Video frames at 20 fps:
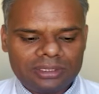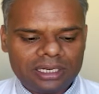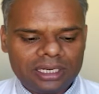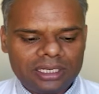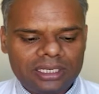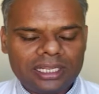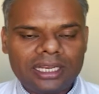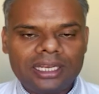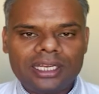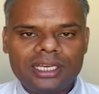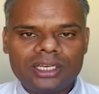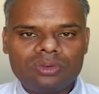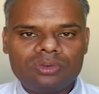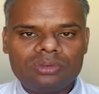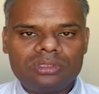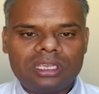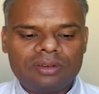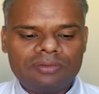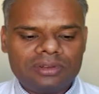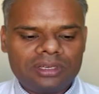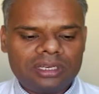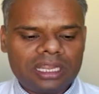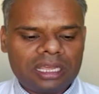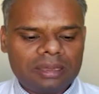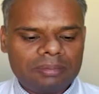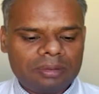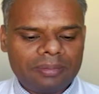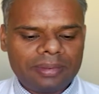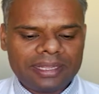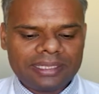it can lead to 17
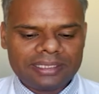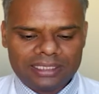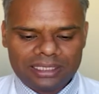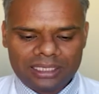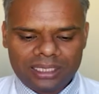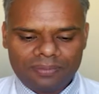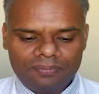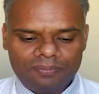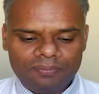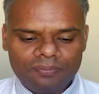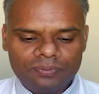mmHg.